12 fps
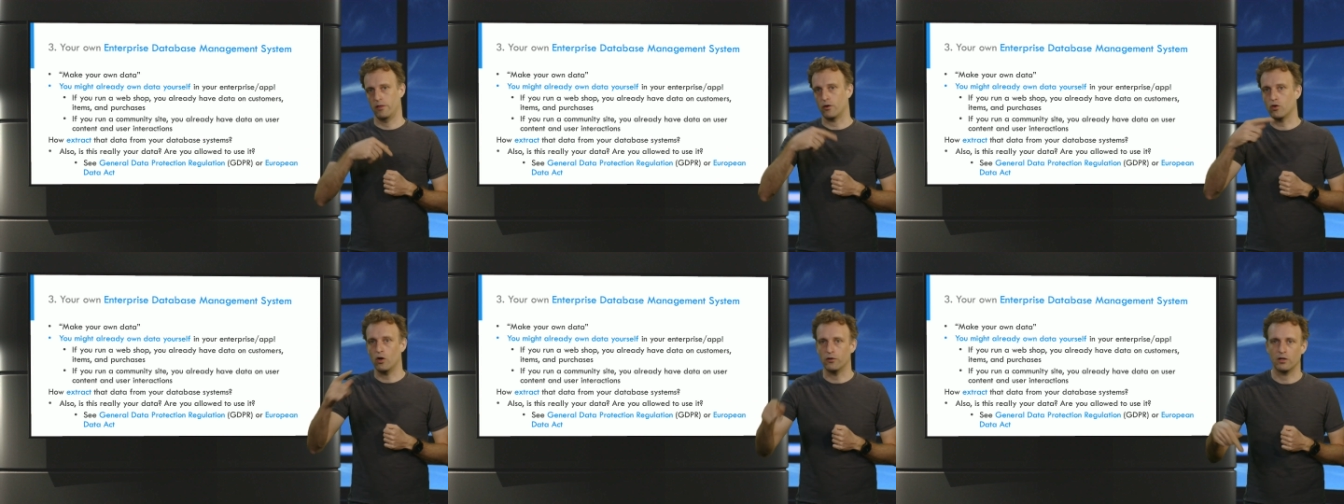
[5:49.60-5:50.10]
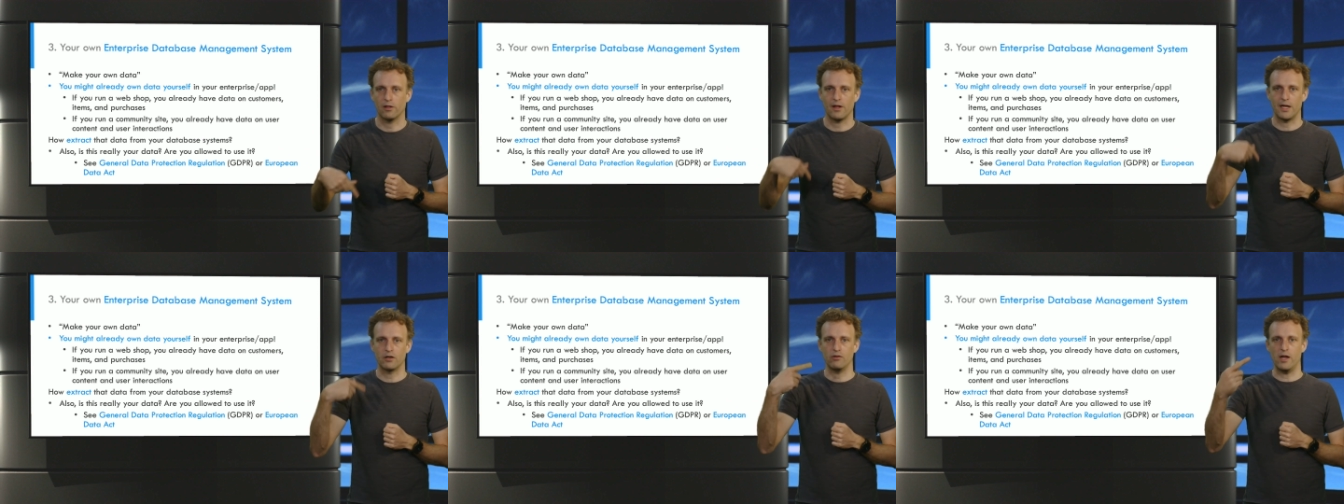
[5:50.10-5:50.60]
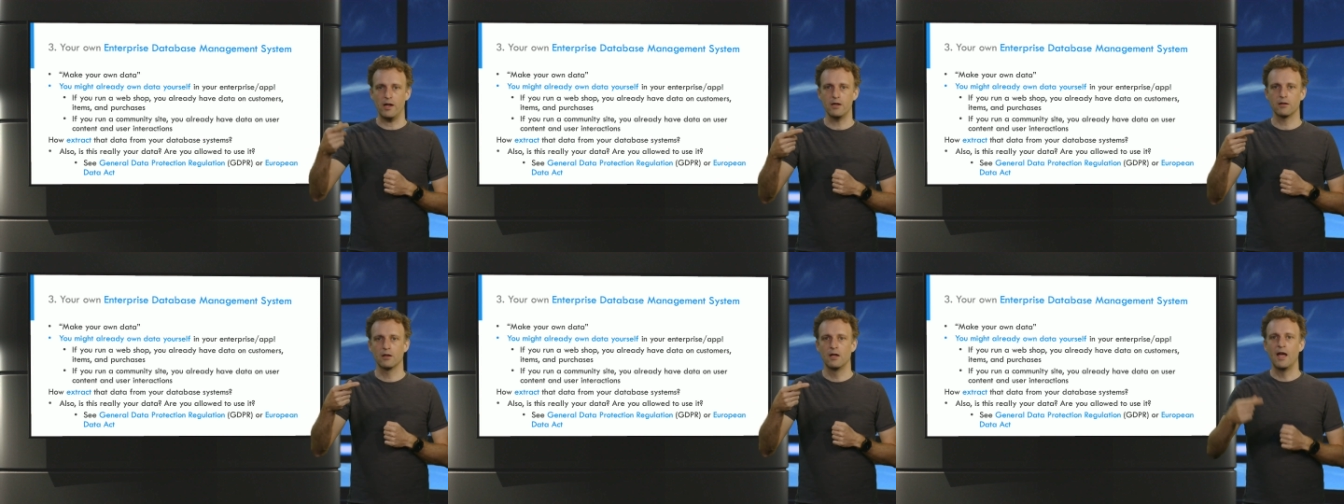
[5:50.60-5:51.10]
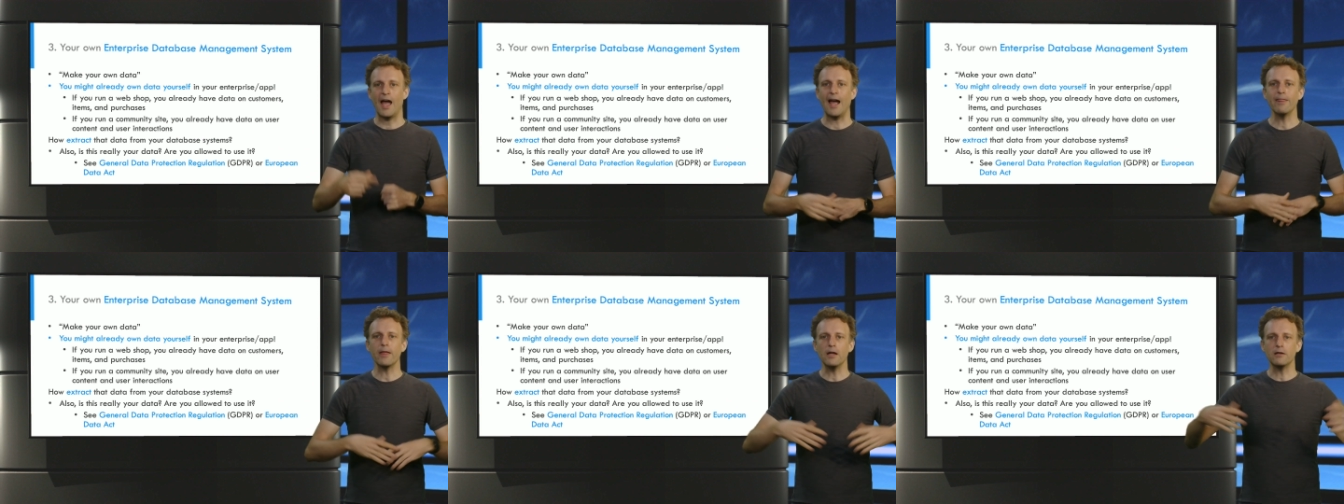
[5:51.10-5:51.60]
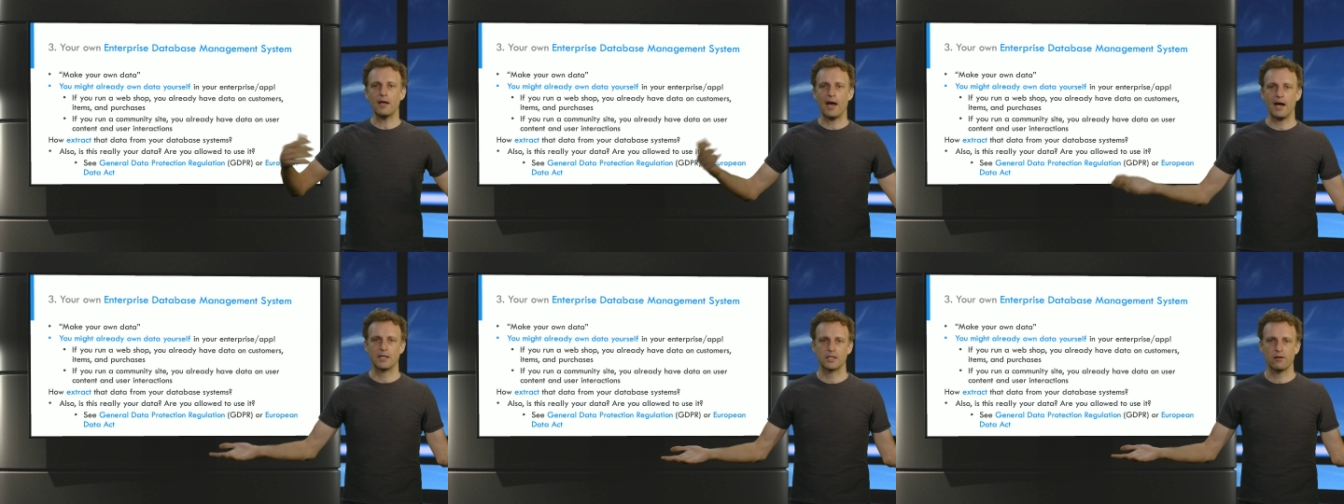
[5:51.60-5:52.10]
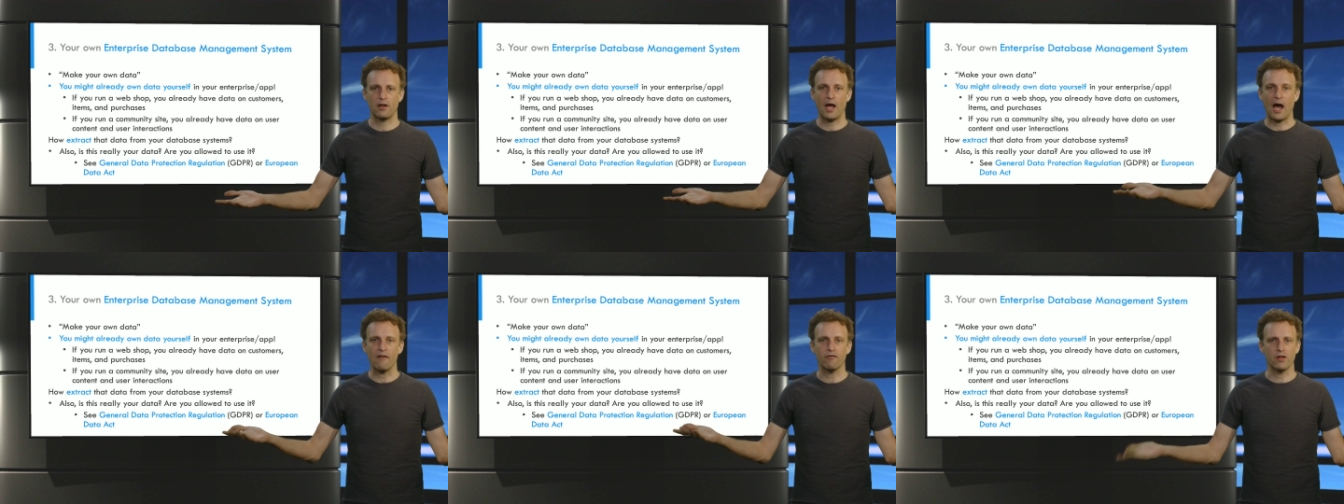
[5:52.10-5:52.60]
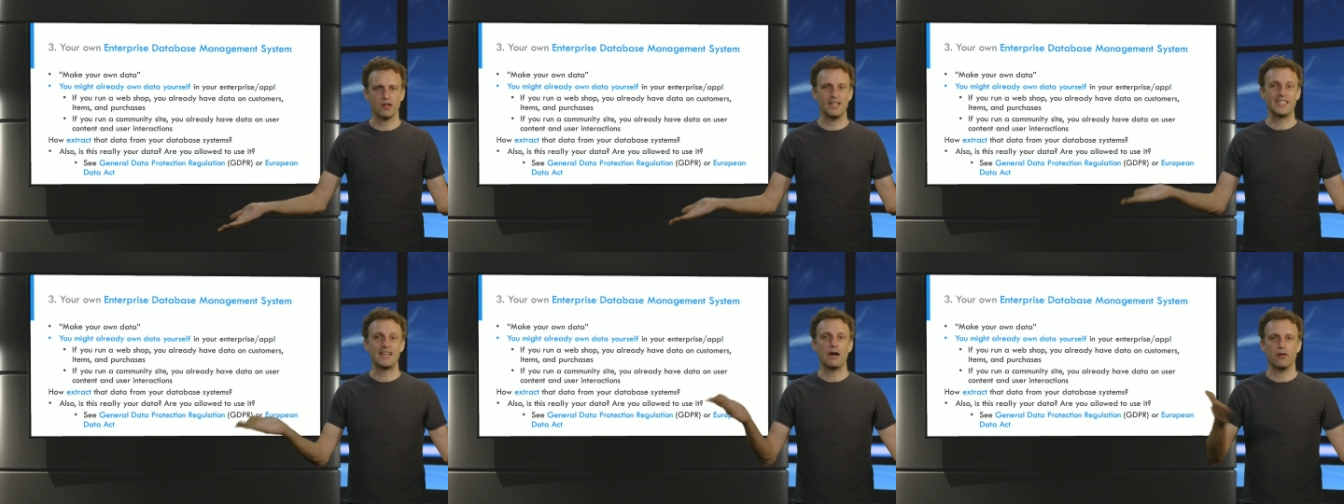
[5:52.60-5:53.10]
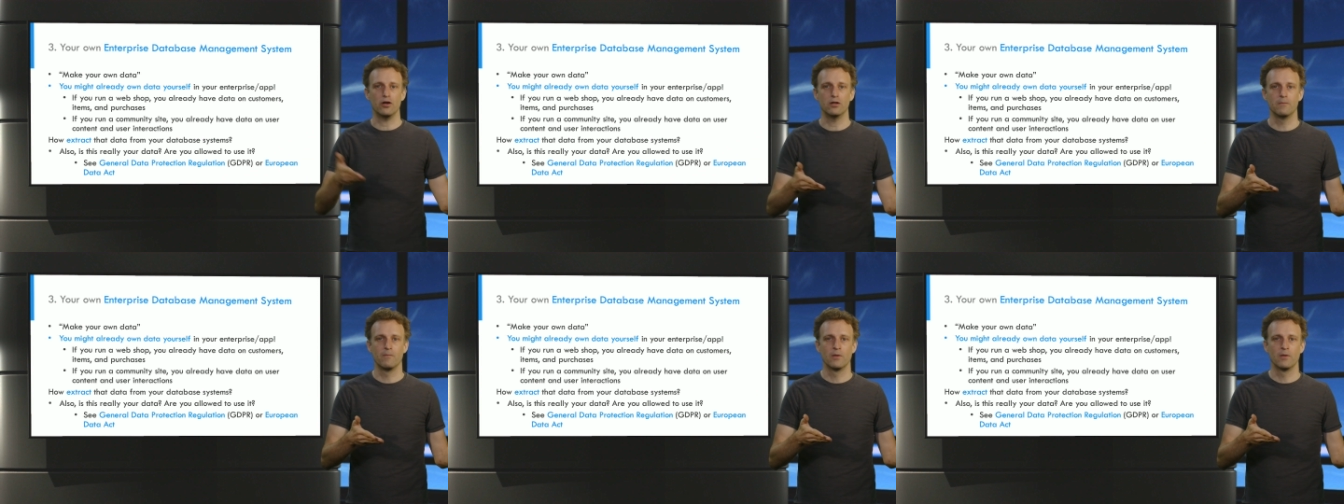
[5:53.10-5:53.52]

the content they create, and the interactions they have with each other.